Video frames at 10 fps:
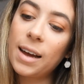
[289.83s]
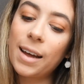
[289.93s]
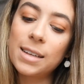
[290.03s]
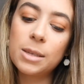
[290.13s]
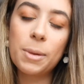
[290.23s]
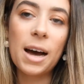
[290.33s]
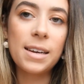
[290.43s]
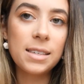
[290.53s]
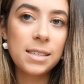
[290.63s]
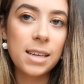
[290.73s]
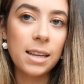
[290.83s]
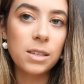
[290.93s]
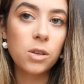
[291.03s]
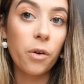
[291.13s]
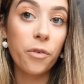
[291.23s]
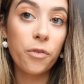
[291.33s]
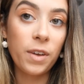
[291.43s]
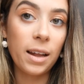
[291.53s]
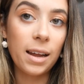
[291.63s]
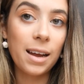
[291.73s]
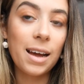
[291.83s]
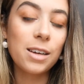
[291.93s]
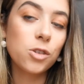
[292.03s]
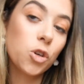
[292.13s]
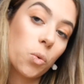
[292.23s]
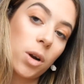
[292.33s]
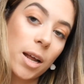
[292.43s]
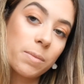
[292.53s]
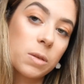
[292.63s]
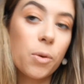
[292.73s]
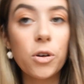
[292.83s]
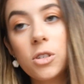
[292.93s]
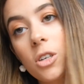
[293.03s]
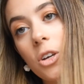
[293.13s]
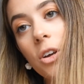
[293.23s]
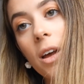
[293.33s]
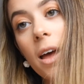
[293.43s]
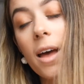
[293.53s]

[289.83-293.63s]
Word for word: get some kind of sense of feeling as to what I'm supposed to